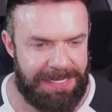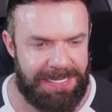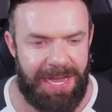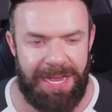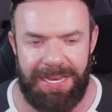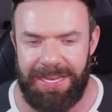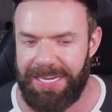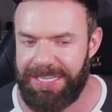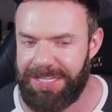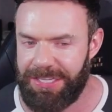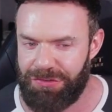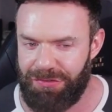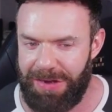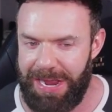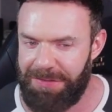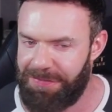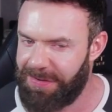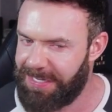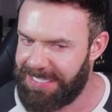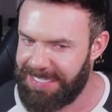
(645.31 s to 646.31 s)
I like the
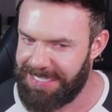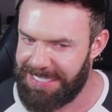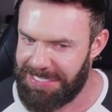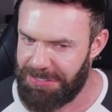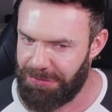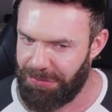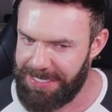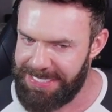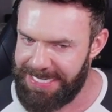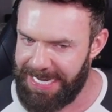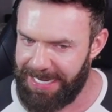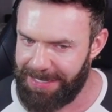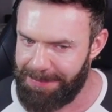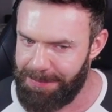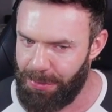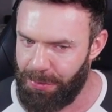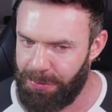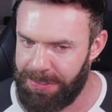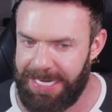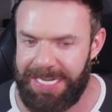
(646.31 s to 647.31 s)
graphics and storytelling
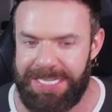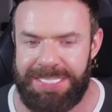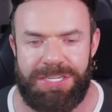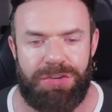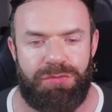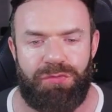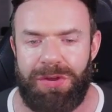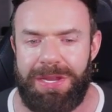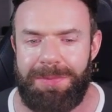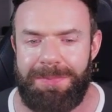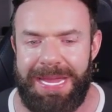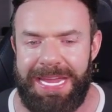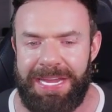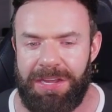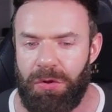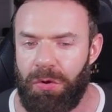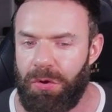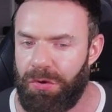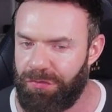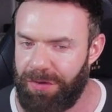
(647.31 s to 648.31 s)
mode. It's the remake
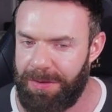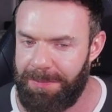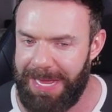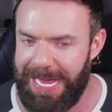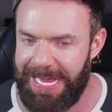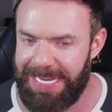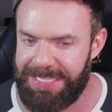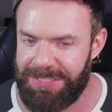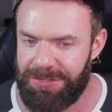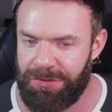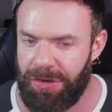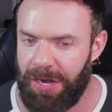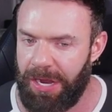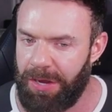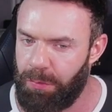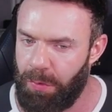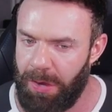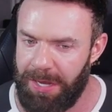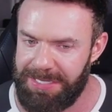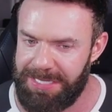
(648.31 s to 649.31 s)
or remaster I
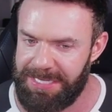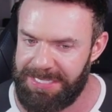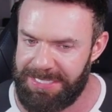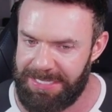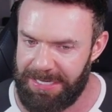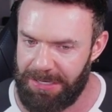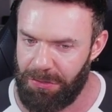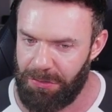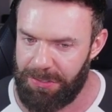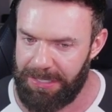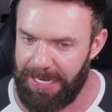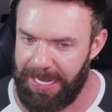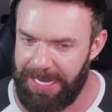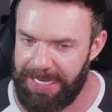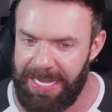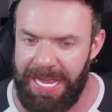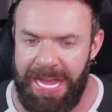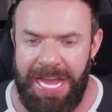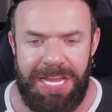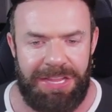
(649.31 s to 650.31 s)
want it to look like.
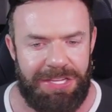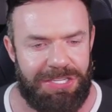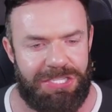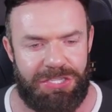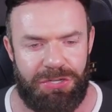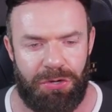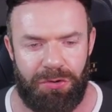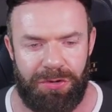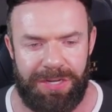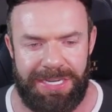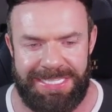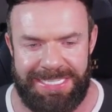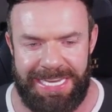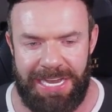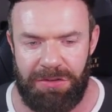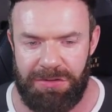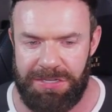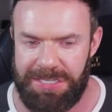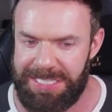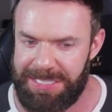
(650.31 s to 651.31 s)
The story is out
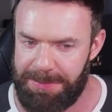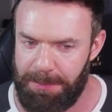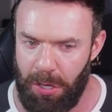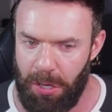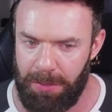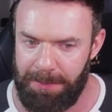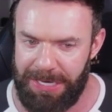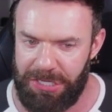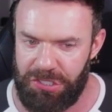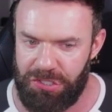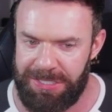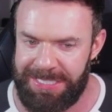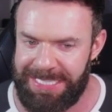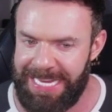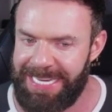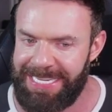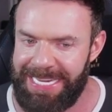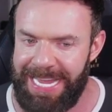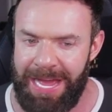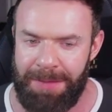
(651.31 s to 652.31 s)
in small missions and
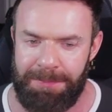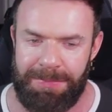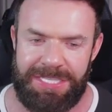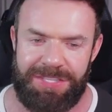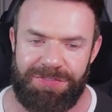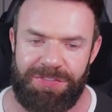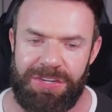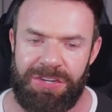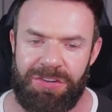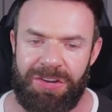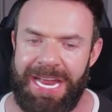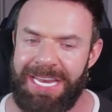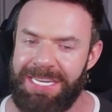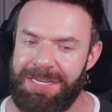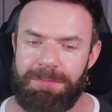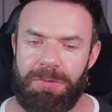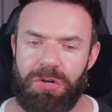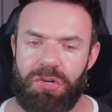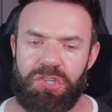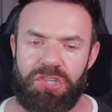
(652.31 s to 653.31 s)
the atmosphere and
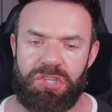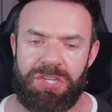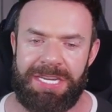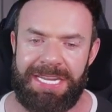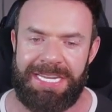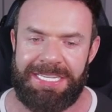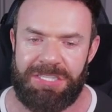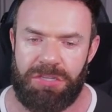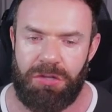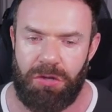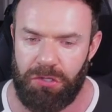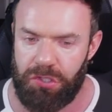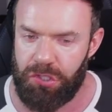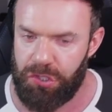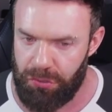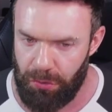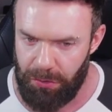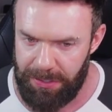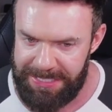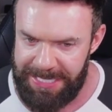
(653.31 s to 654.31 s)
immersion is cut
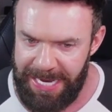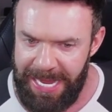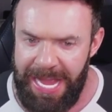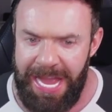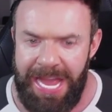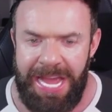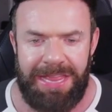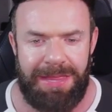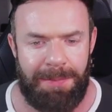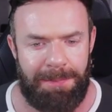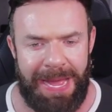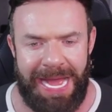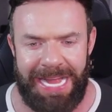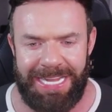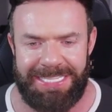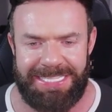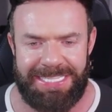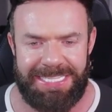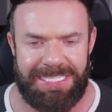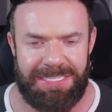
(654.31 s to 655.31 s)
short. The battle
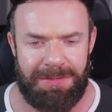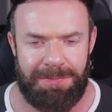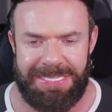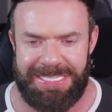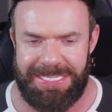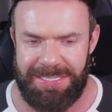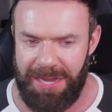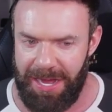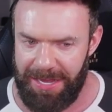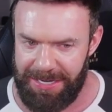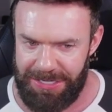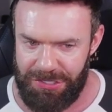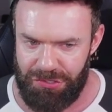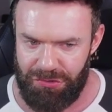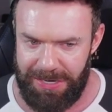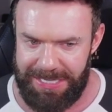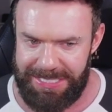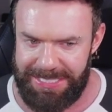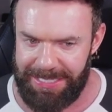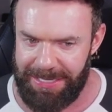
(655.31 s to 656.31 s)
system is not
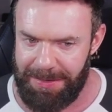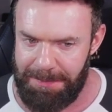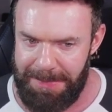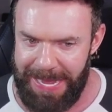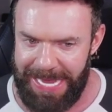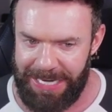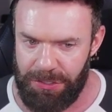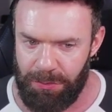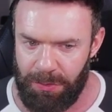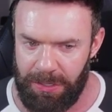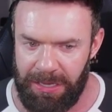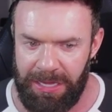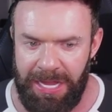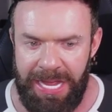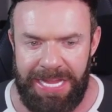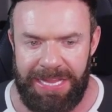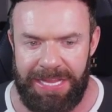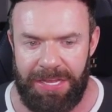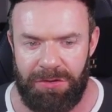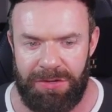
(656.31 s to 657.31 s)
interesting in manual.
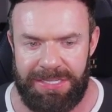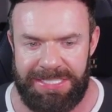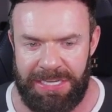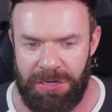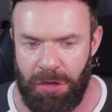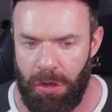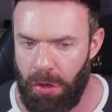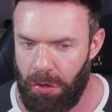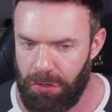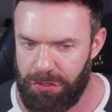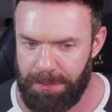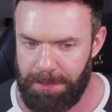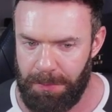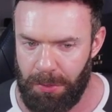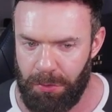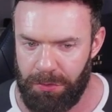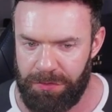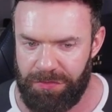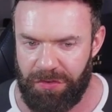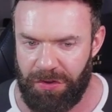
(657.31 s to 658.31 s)
There is an auto
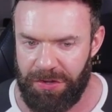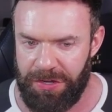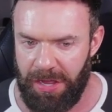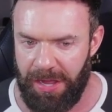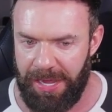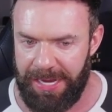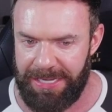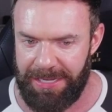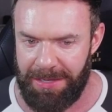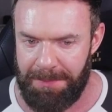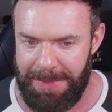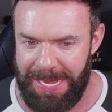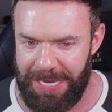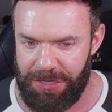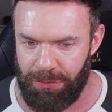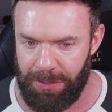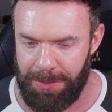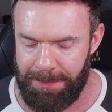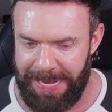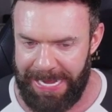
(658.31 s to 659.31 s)
mode for an idle
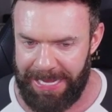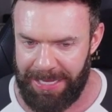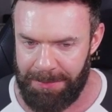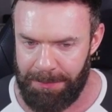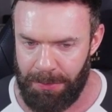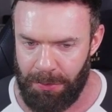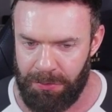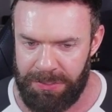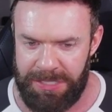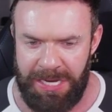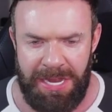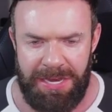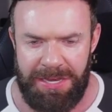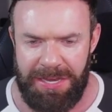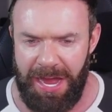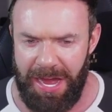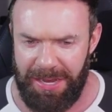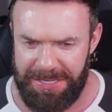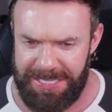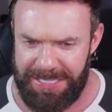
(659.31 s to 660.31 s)
manual battle mode.
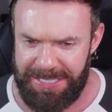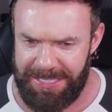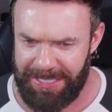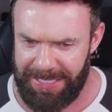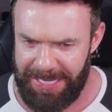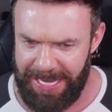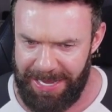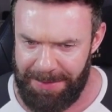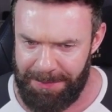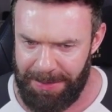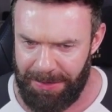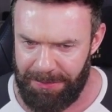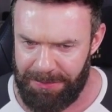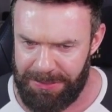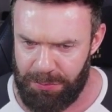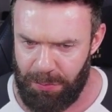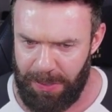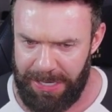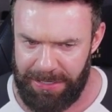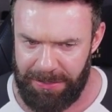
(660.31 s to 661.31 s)
Not the game I was
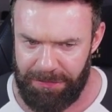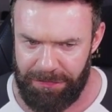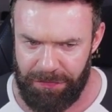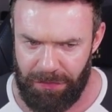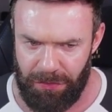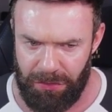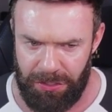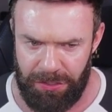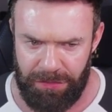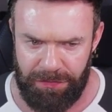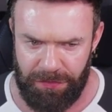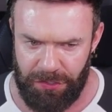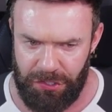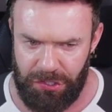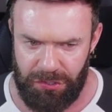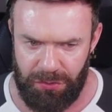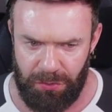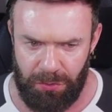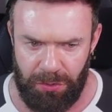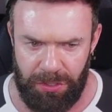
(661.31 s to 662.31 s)
waiting for, for
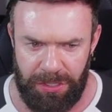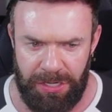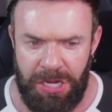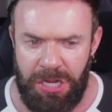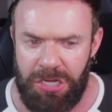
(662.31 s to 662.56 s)
sure.